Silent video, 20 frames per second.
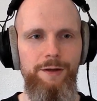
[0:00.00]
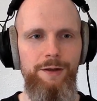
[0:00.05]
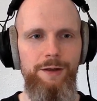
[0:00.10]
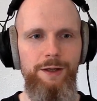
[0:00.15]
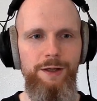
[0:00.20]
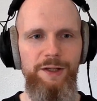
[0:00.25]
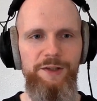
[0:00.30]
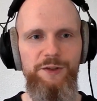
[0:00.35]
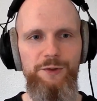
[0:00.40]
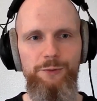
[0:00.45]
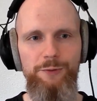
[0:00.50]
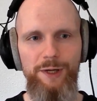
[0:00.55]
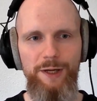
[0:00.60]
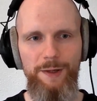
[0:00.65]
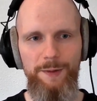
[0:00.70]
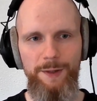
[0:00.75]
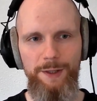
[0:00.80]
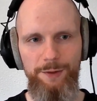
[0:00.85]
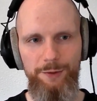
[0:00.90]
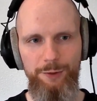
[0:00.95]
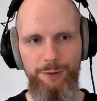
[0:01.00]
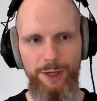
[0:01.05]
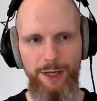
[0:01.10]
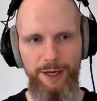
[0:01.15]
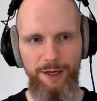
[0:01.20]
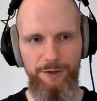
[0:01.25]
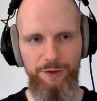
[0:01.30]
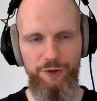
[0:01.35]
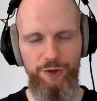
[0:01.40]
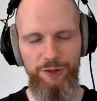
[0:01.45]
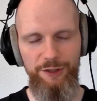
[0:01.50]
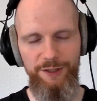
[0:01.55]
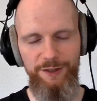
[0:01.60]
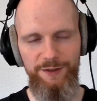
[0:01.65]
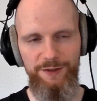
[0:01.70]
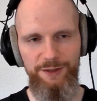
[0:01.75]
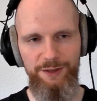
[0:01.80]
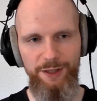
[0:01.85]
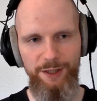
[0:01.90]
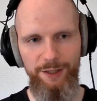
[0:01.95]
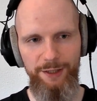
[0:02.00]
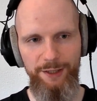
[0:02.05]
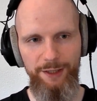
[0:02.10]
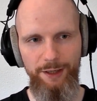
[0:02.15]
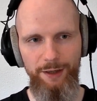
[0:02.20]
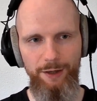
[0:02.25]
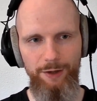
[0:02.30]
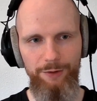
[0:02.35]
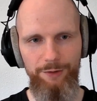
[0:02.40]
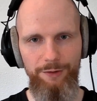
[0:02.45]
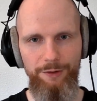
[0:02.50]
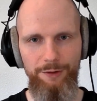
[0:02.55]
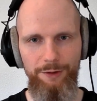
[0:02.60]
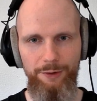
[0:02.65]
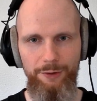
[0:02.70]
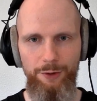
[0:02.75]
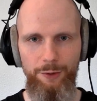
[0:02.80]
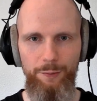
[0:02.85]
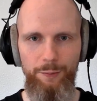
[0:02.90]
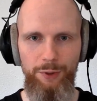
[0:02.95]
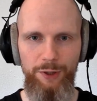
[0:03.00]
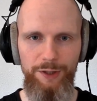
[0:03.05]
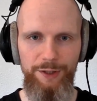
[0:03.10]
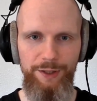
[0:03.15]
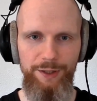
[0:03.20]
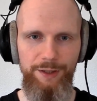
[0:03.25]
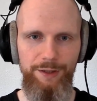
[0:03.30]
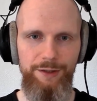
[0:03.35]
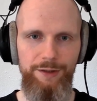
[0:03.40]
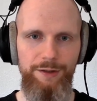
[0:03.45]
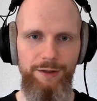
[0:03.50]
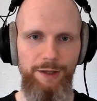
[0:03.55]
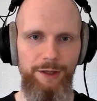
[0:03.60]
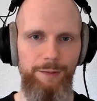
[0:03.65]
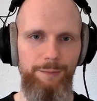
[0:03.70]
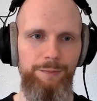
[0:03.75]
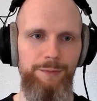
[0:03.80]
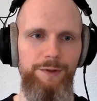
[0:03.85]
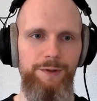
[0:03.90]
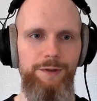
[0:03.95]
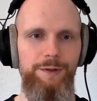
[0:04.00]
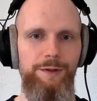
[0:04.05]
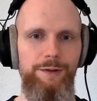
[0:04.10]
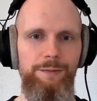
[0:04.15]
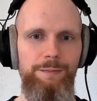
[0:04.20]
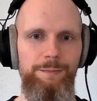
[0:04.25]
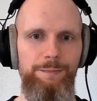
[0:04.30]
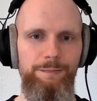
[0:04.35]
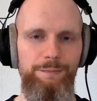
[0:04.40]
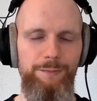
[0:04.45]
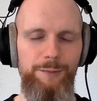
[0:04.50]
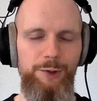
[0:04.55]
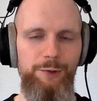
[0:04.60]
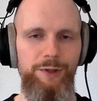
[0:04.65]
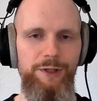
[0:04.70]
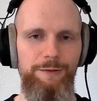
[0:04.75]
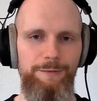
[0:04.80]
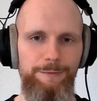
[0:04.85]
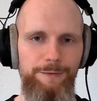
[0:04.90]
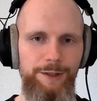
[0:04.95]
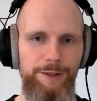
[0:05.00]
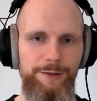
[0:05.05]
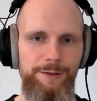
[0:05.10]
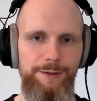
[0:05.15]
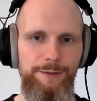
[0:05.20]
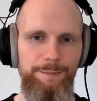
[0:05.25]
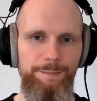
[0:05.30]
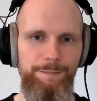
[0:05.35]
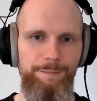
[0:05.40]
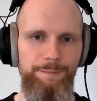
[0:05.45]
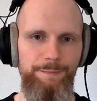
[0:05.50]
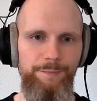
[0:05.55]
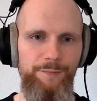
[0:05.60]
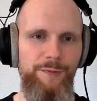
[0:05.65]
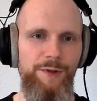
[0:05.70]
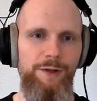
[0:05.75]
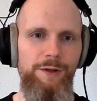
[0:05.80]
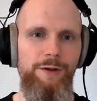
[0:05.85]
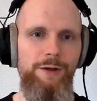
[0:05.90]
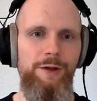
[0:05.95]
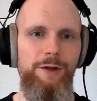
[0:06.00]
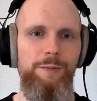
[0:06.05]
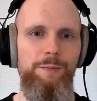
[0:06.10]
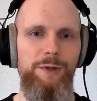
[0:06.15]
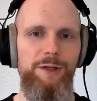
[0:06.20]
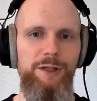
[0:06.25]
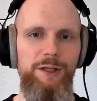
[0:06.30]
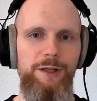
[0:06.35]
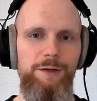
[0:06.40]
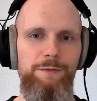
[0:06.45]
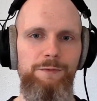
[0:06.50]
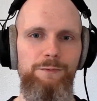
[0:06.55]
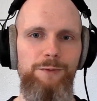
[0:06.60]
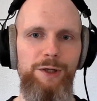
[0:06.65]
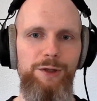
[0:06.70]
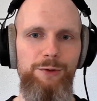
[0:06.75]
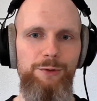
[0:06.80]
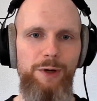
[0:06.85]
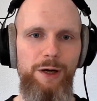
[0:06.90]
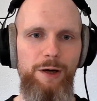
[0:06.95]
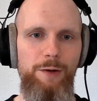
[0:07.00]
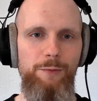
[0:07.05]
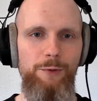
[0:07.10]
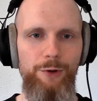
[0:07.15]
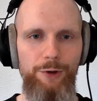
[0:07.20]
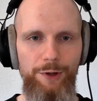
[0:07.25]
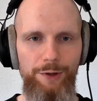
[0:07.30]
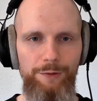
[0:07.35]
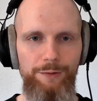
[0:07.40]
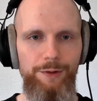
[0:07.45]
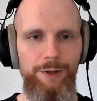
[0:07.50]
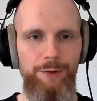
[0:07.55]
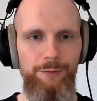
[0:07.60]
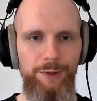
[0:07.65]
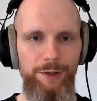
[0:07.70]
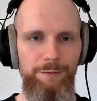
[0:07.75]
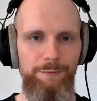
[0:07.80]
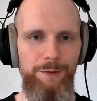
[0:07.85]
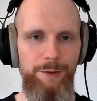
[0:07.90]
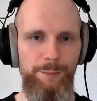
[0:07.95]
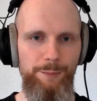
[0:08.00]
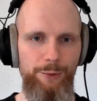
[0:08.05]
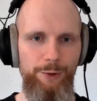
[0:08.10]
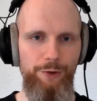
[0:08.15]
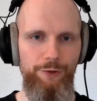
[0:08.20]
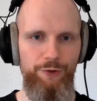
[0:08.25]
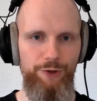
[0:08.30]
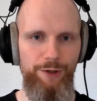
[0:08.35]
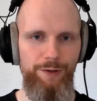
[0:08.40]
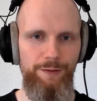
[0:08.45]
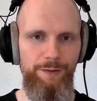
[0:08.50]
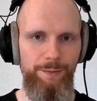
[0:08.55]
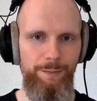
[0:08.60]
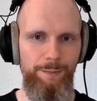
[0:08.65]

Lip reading: It's rare that you're actually starting out on a complete empty greenfield, but even when you are working on a greenfield project,